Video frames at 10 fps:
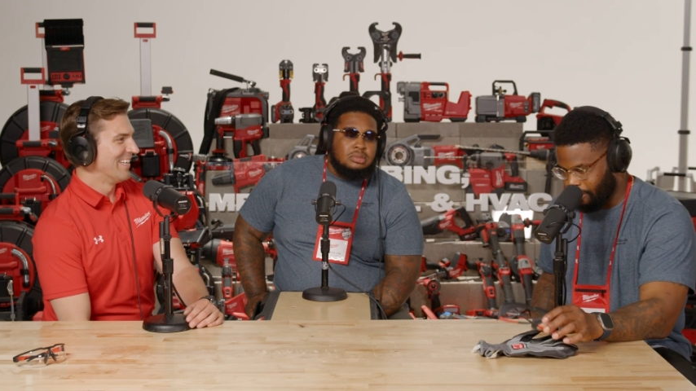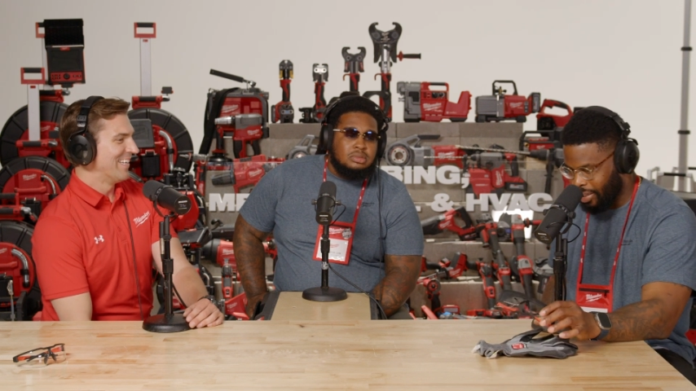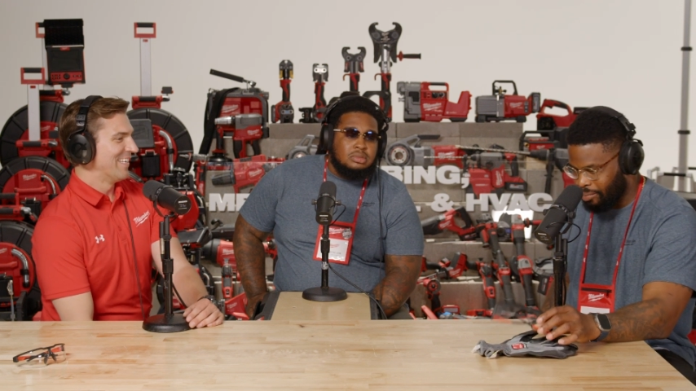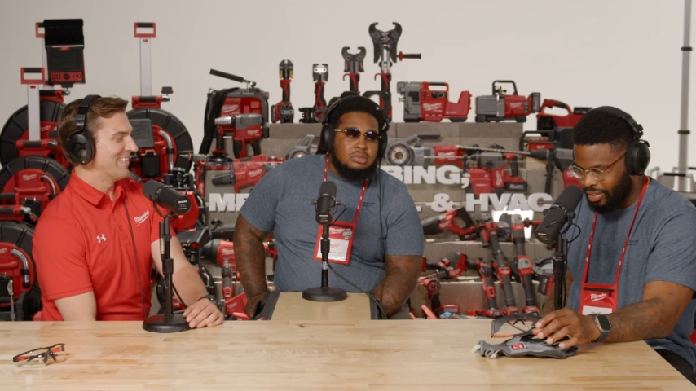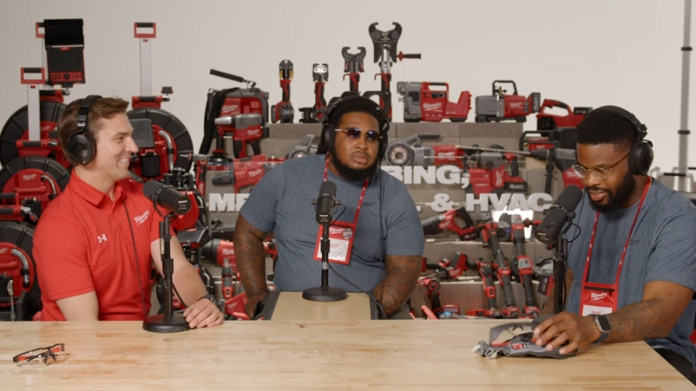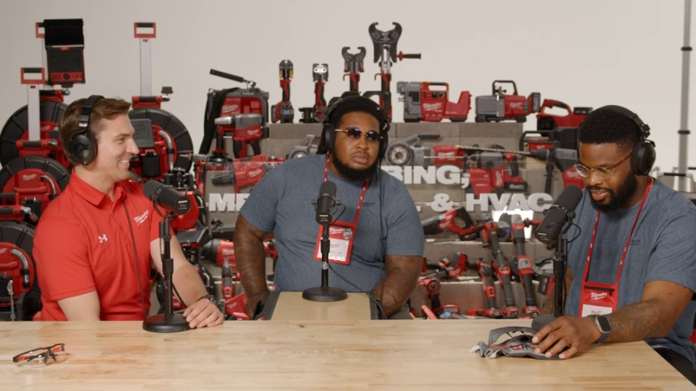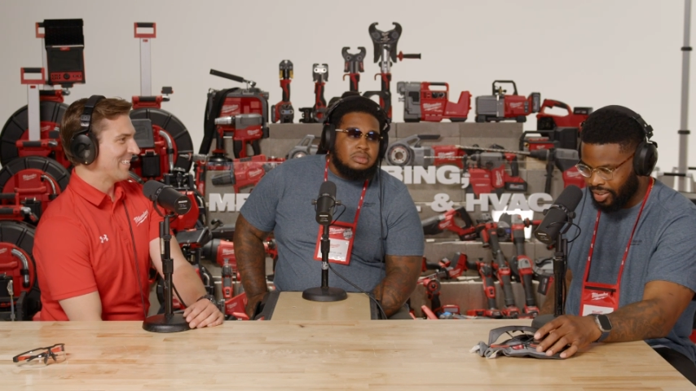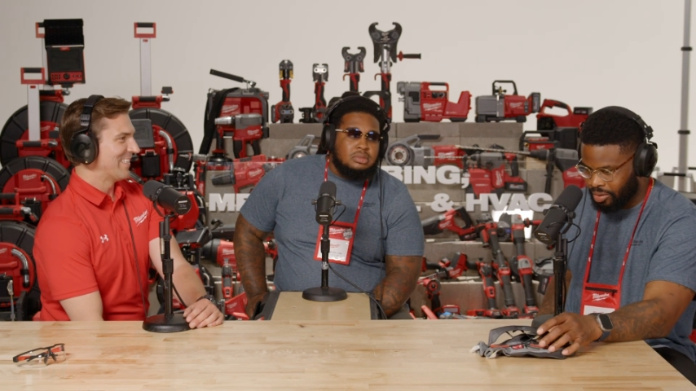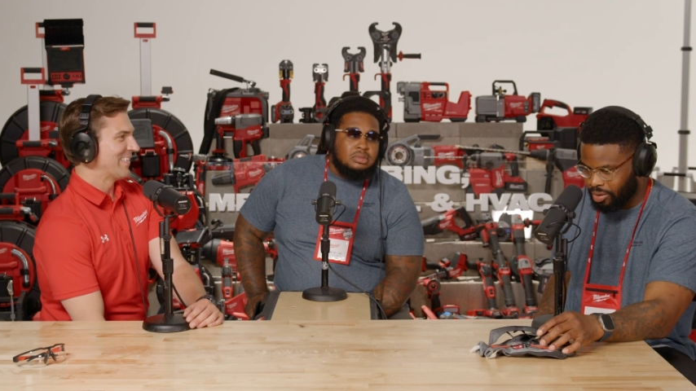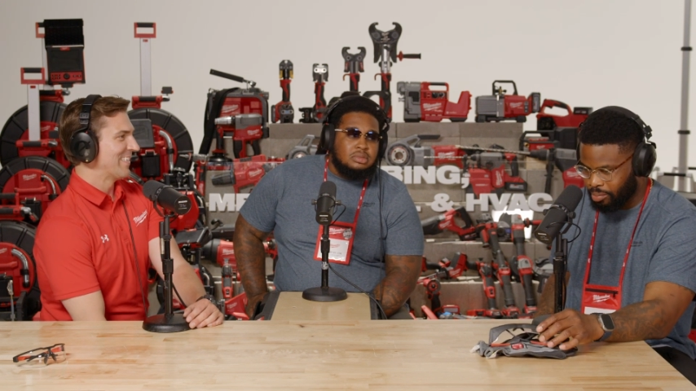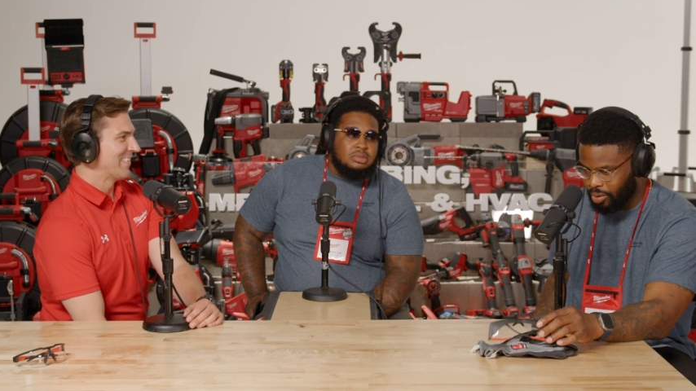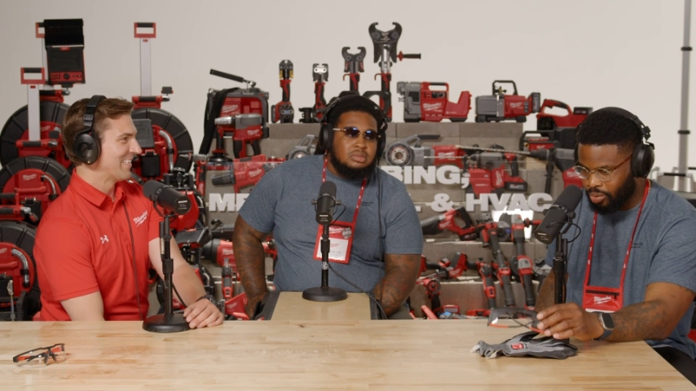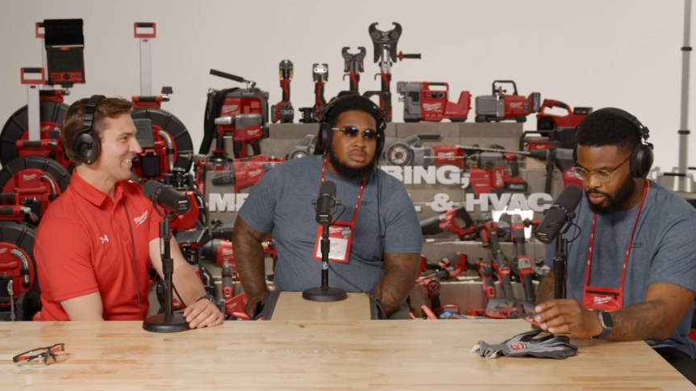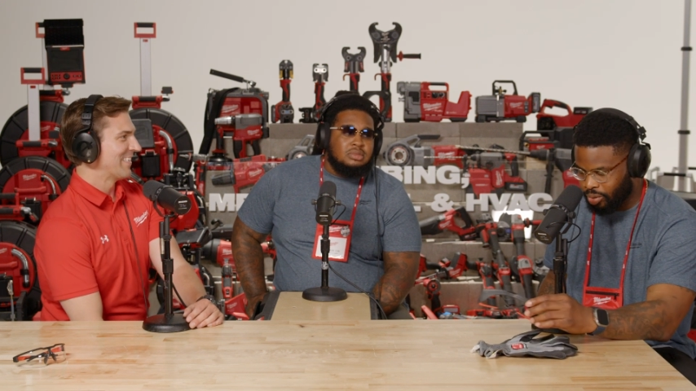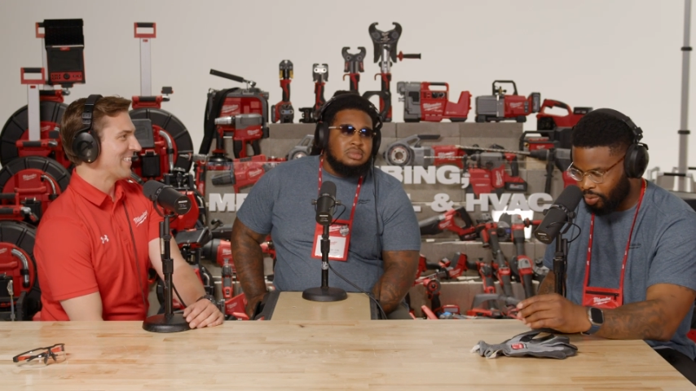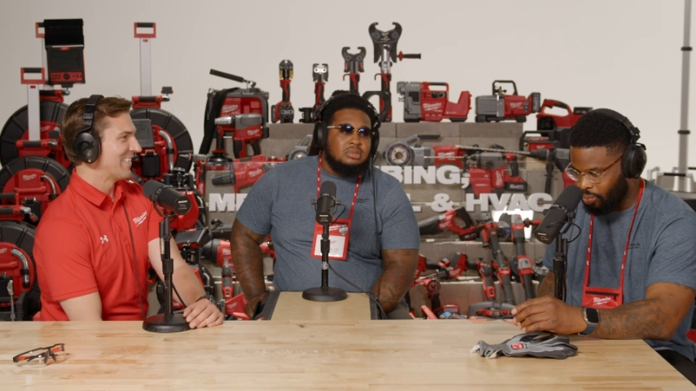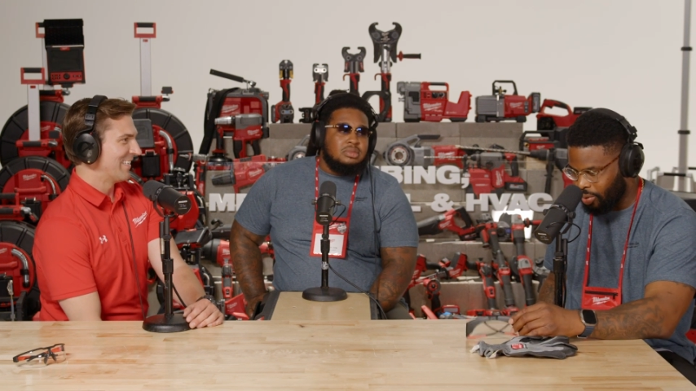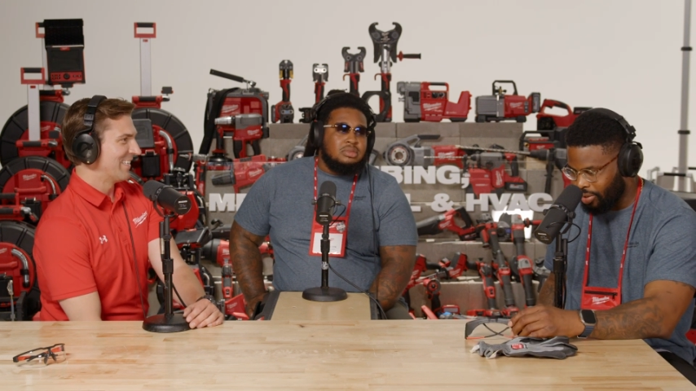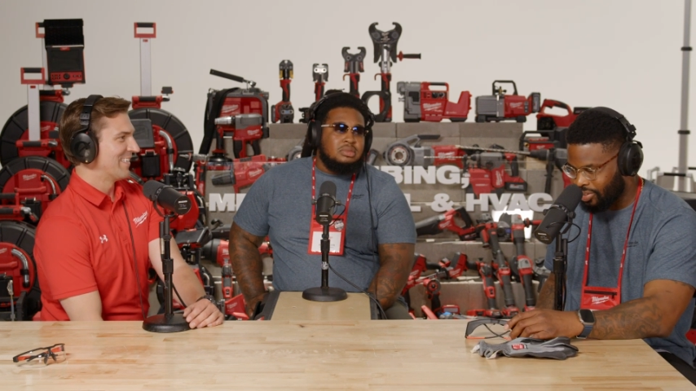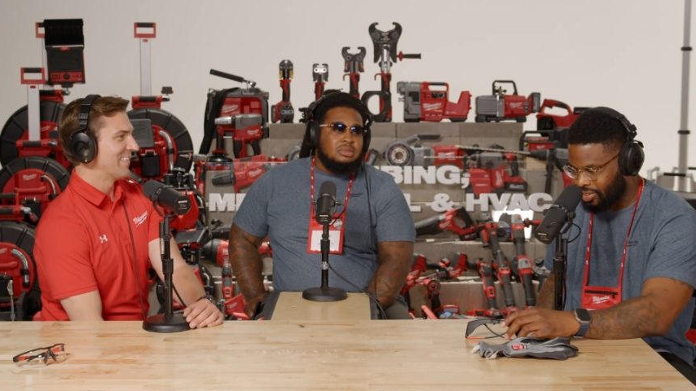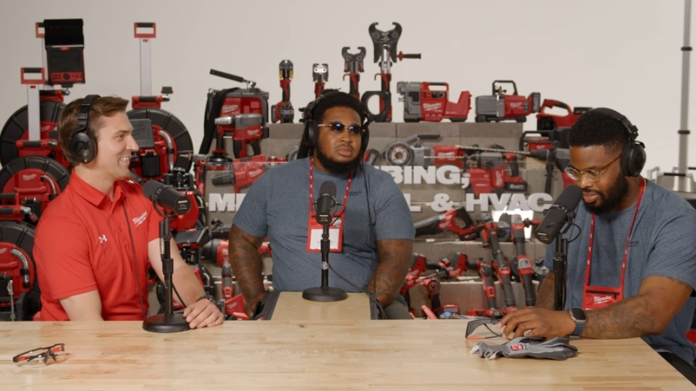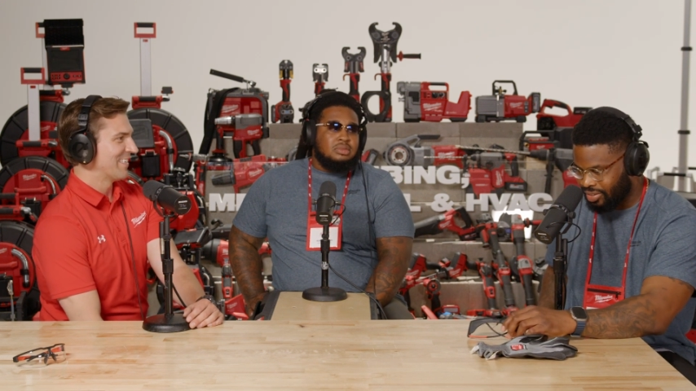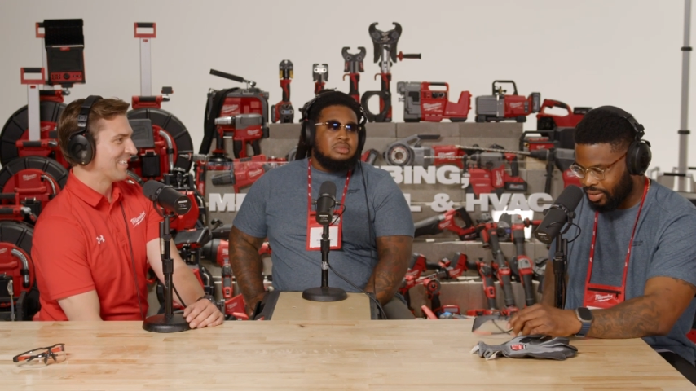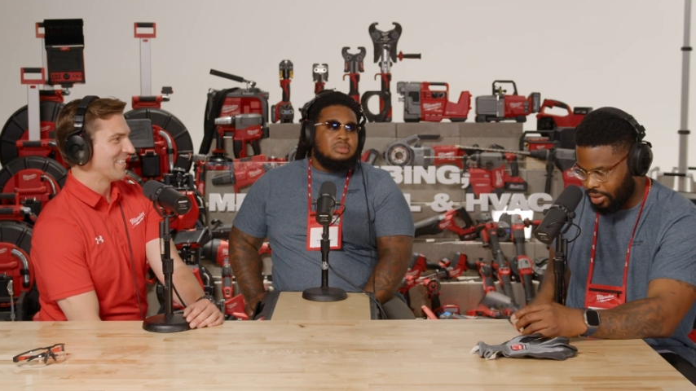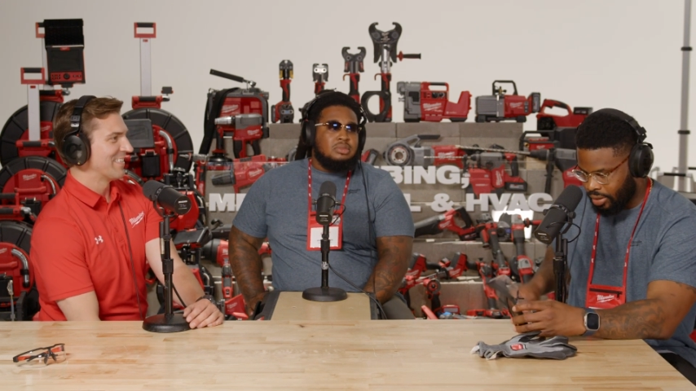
Speaker 1: or it might be a secret, but what's